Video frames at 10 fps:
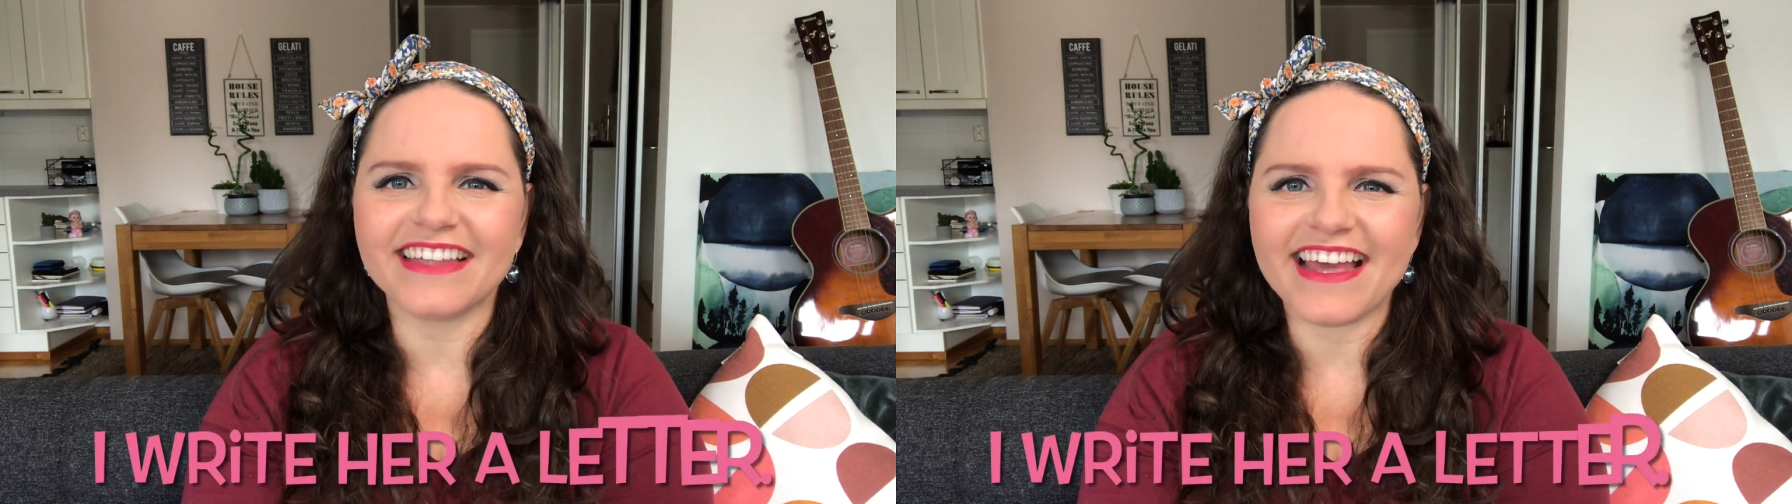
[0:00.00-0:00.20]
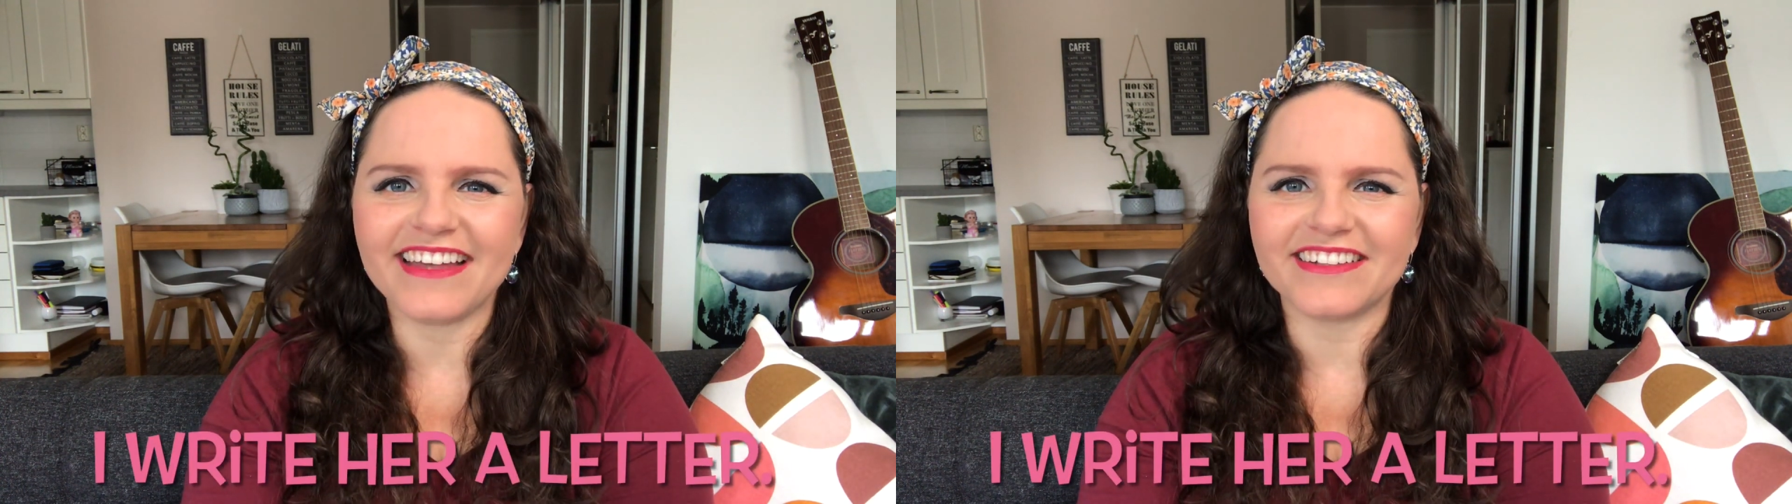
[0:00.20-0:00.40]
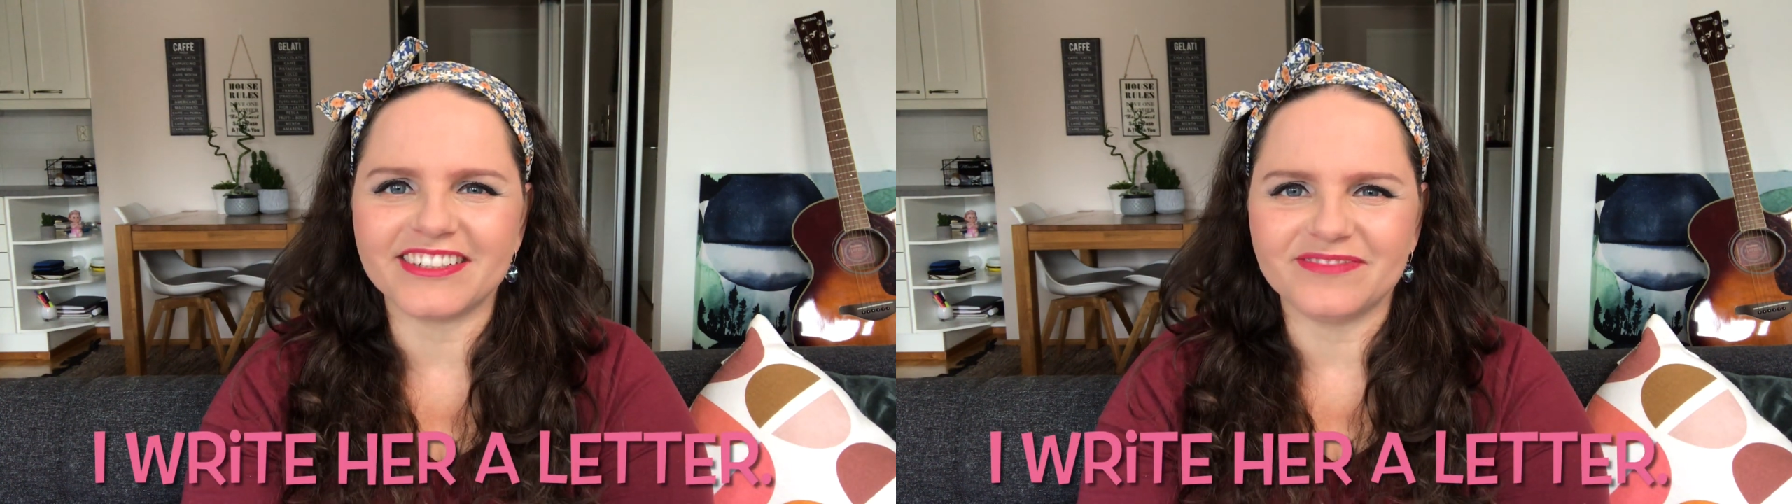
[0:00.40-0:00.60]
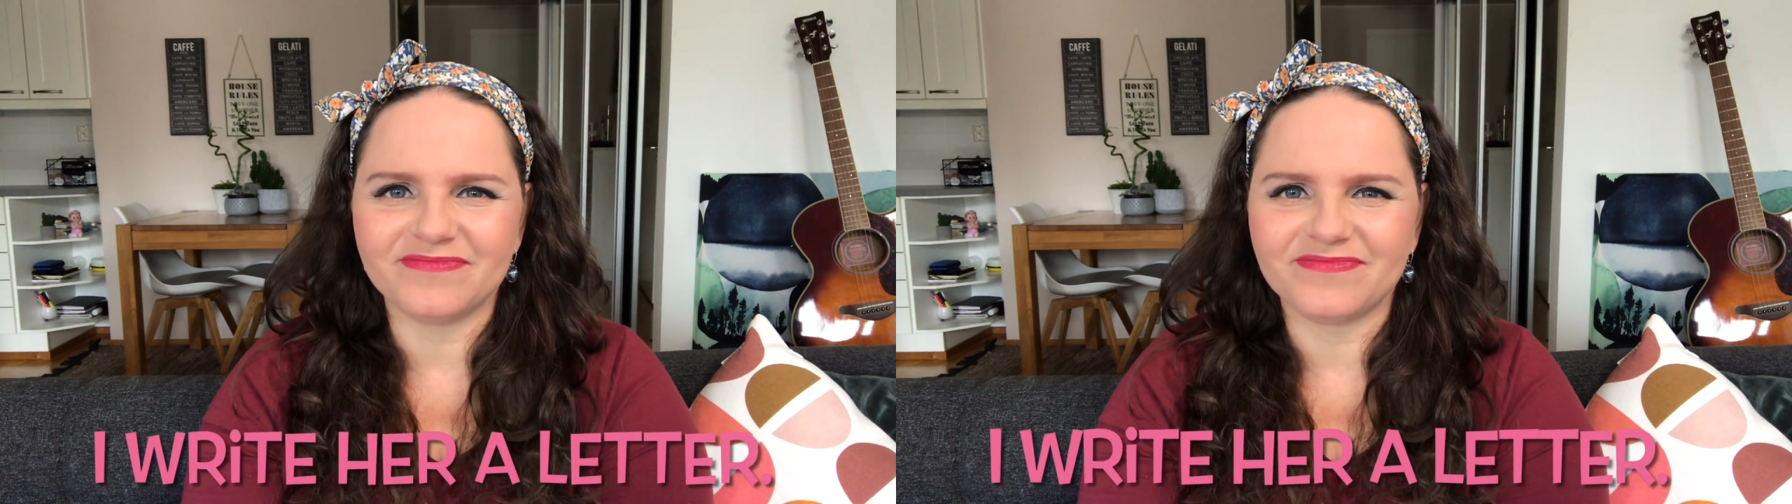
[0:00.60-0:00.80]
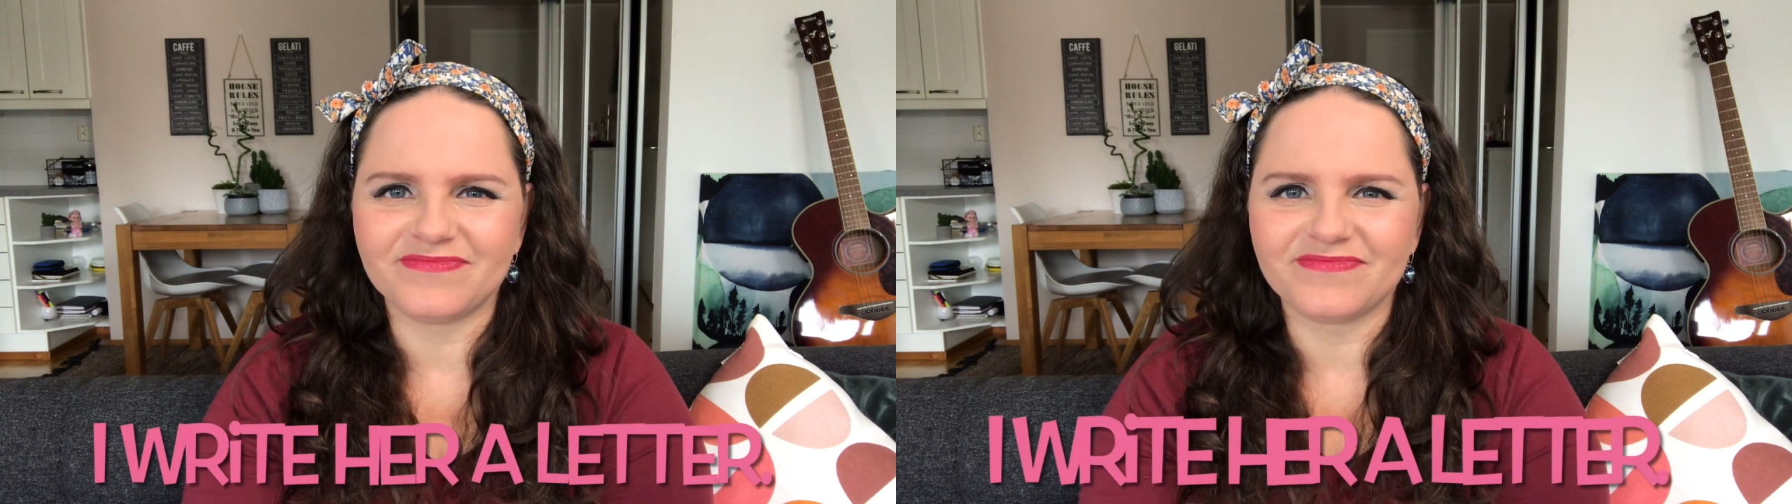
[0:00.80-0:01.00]
letter.
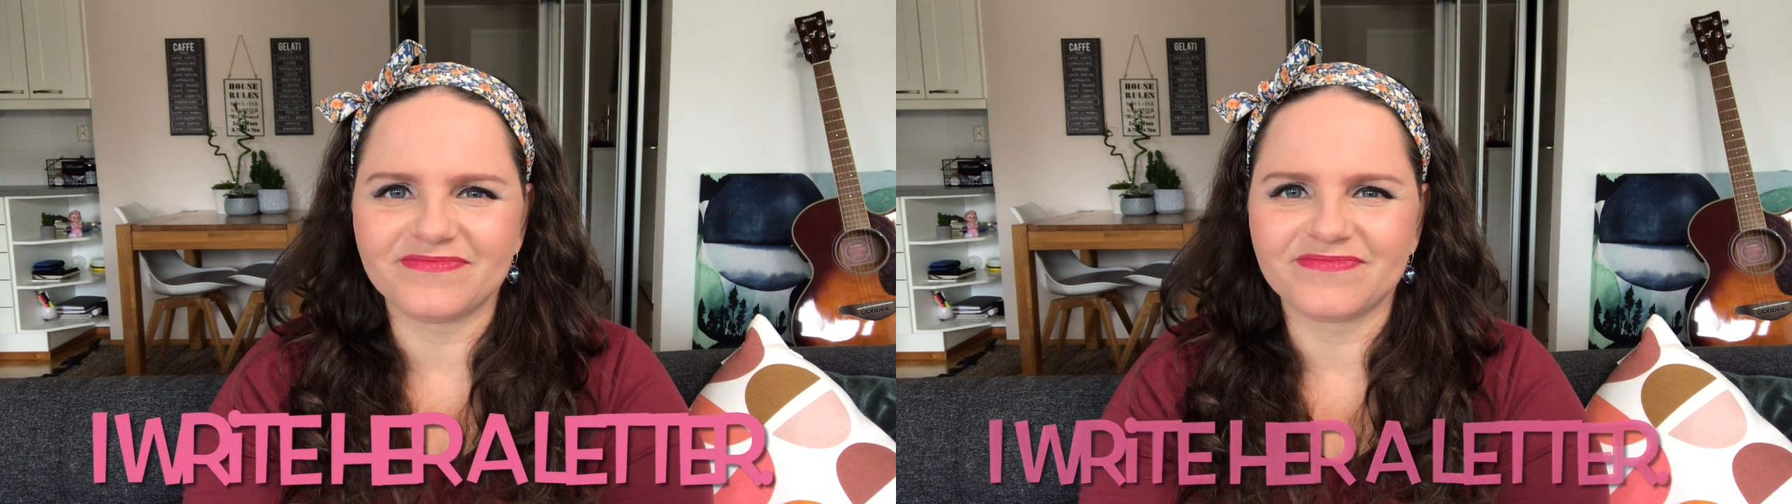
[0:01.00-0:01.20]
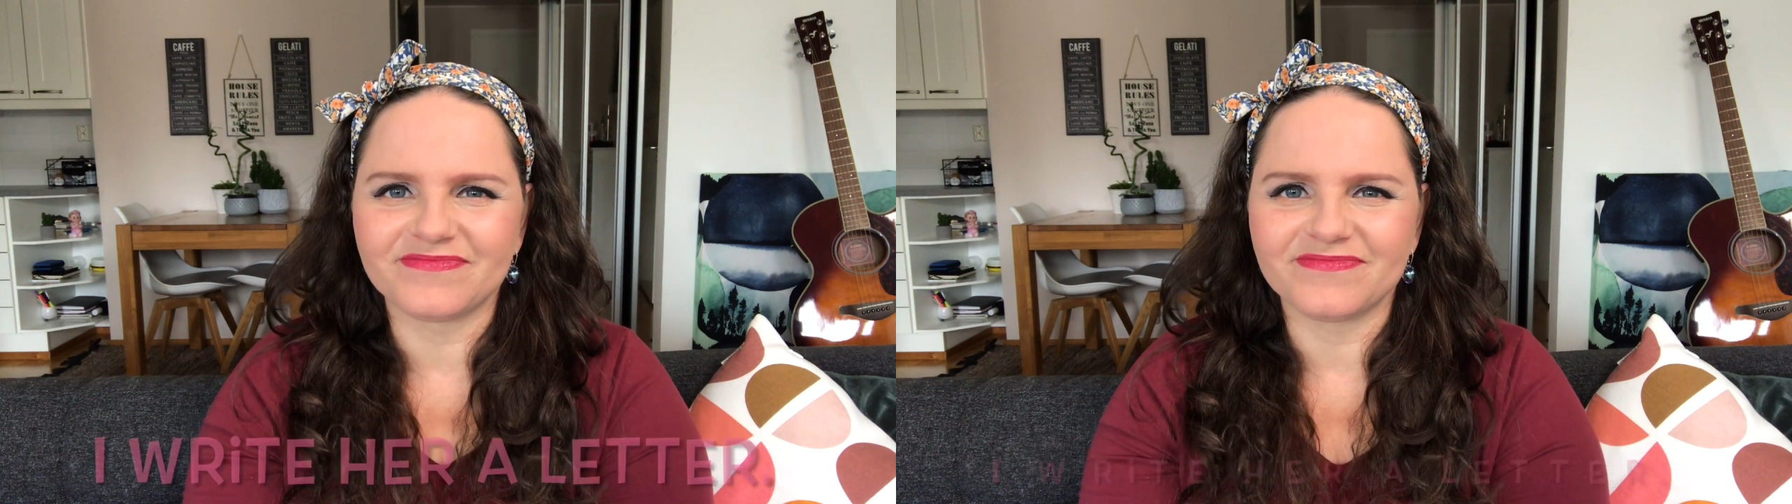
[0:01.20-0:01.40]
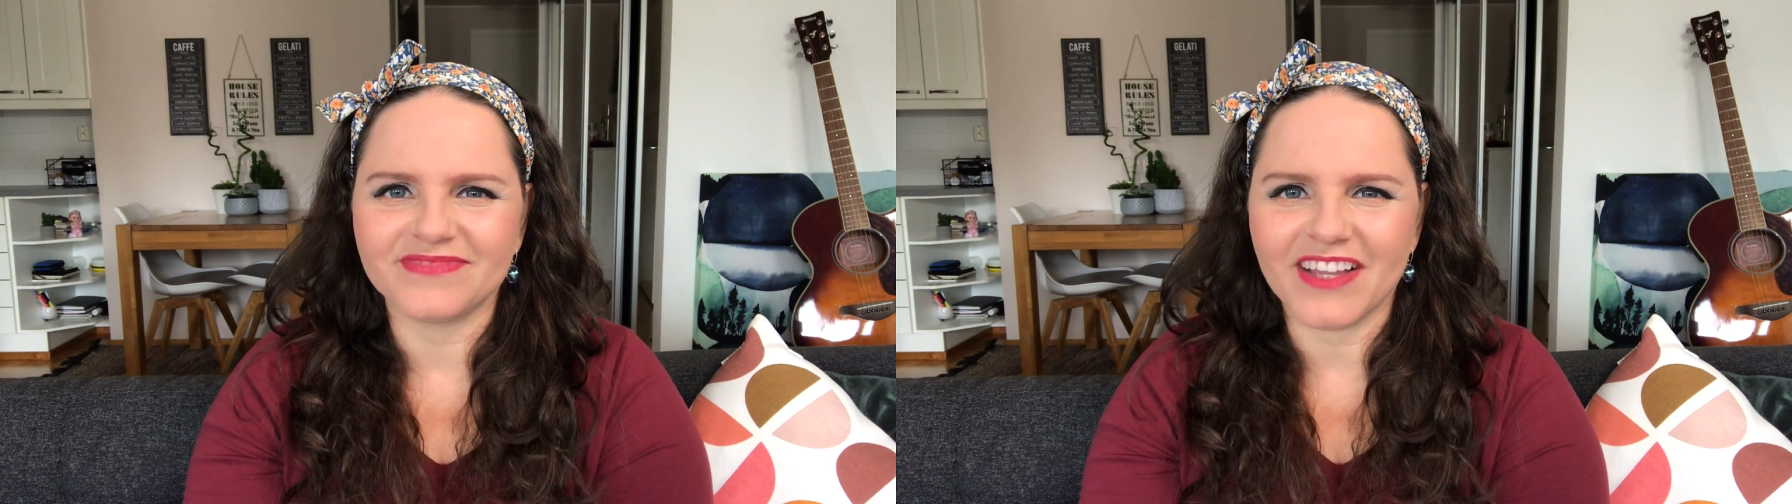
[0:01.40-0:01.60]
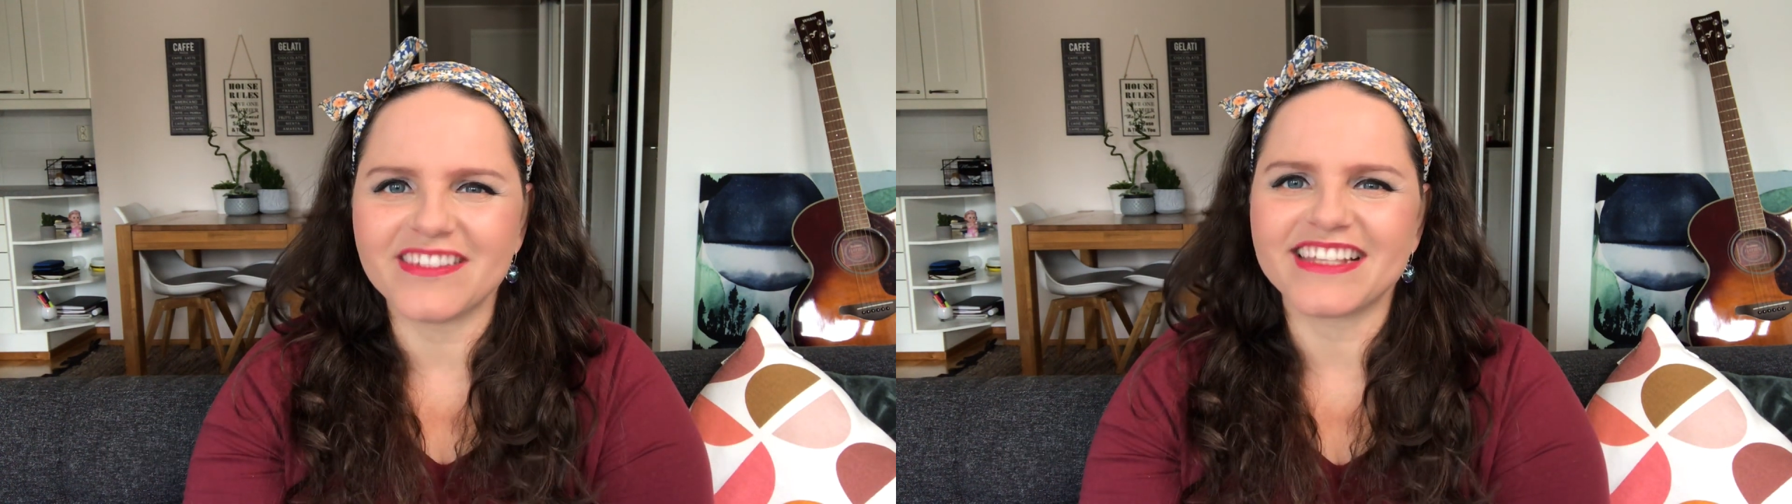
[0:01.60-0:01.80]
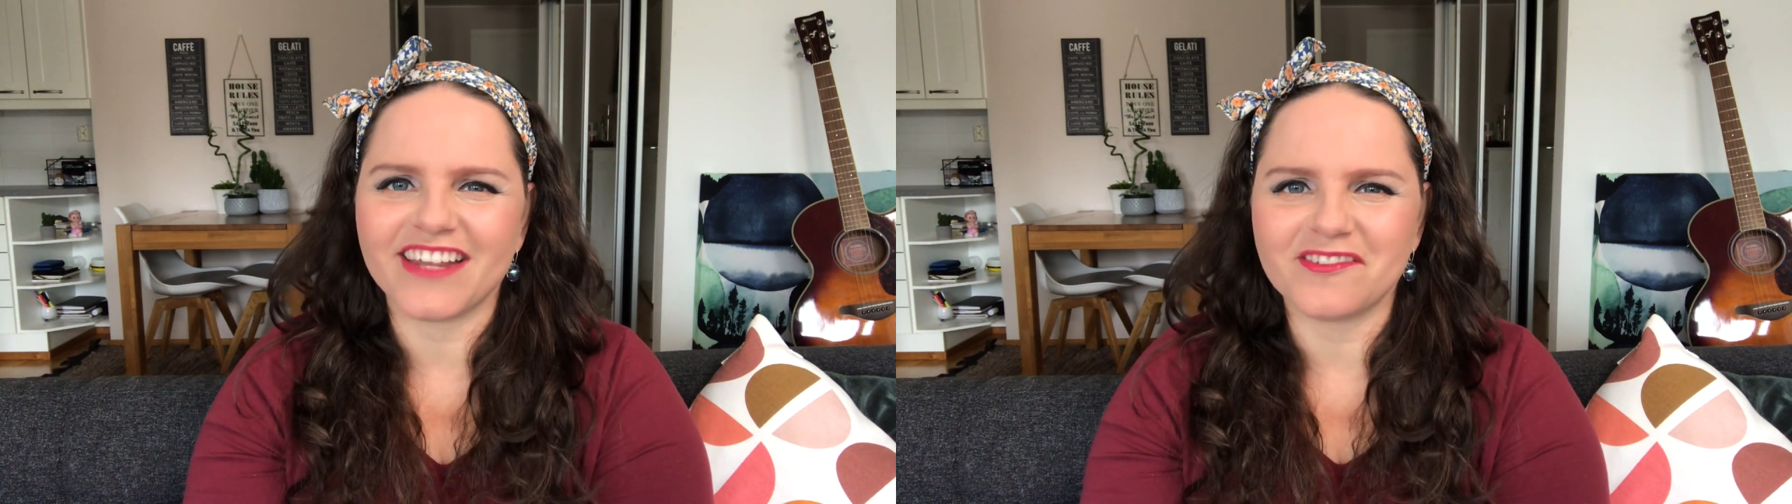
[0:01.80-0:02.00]
Eu
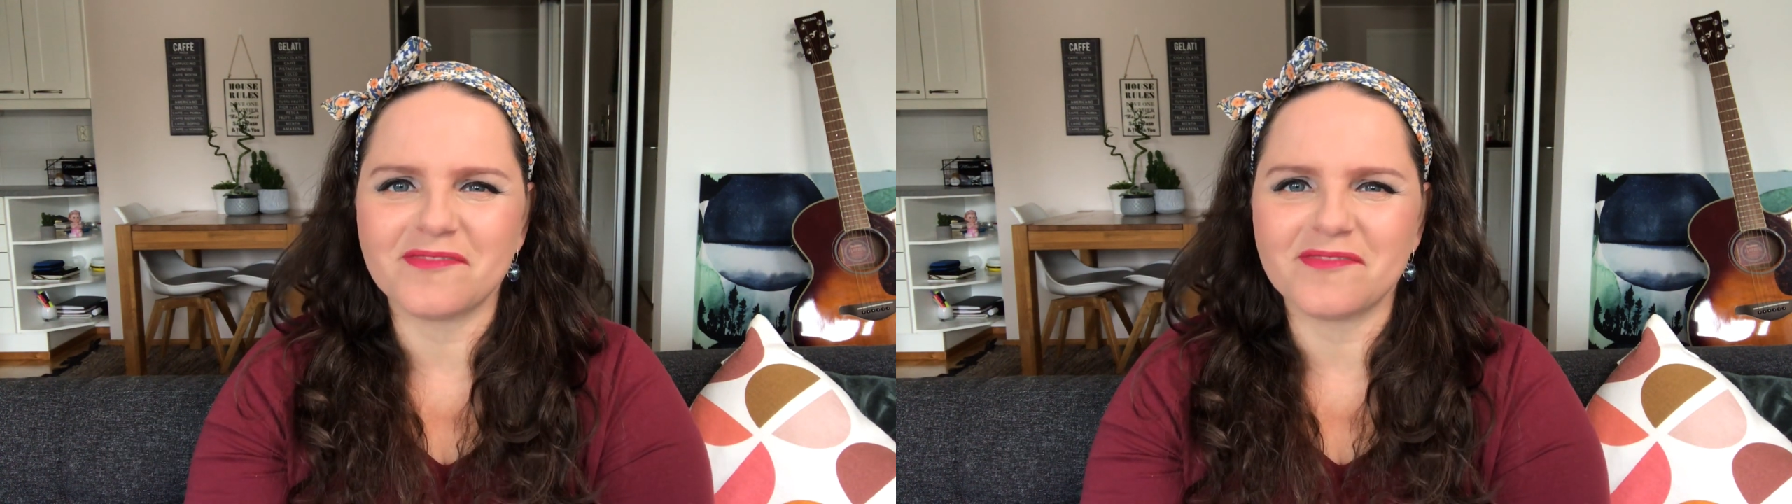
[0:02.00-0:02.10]
escrevo